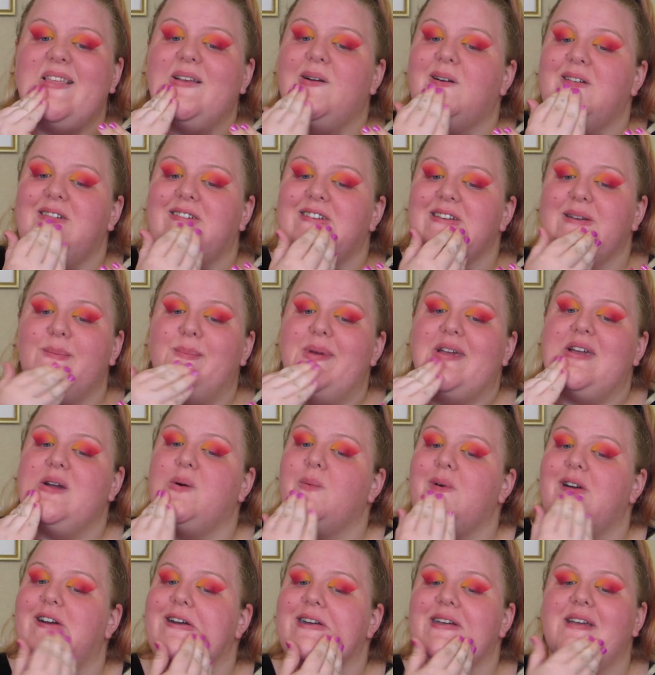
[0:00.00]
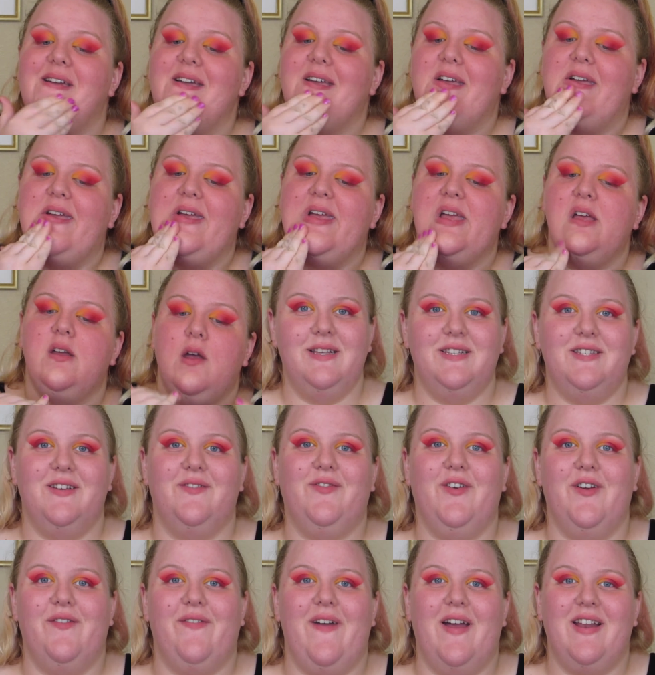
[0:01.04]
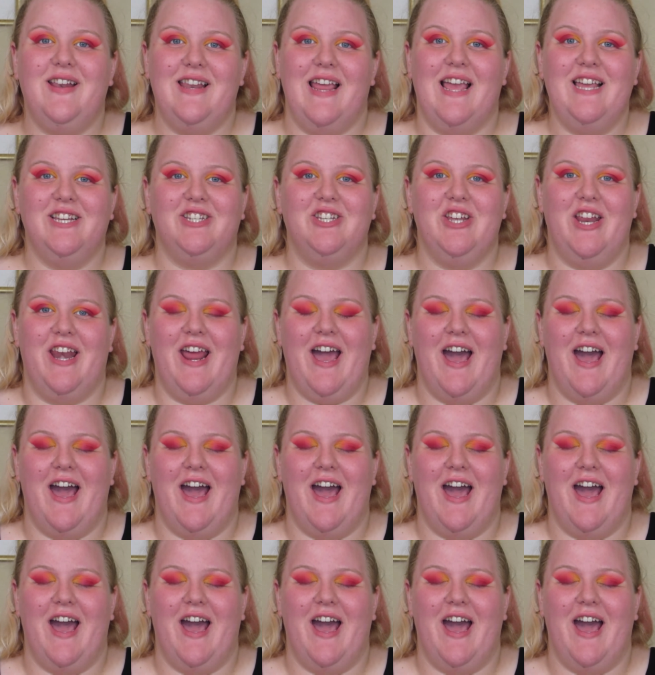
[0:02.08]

we're just gonna make it work. So for foundation,